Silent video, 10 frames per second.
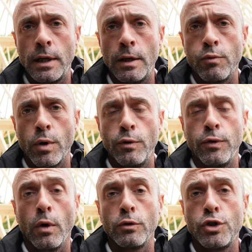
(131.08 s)
the
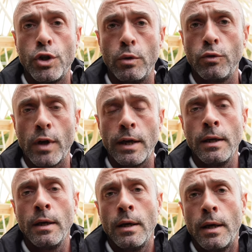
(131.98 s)
roof on Tuesday.
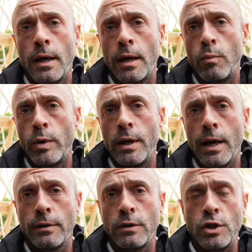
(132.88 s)
We
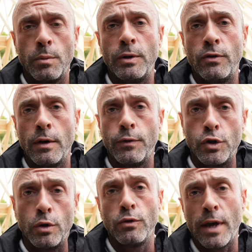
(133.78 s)
had the chippies here for
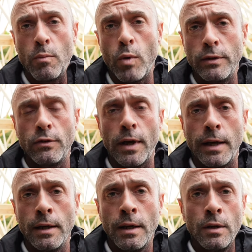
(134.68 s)
Tuesday and Wednesday.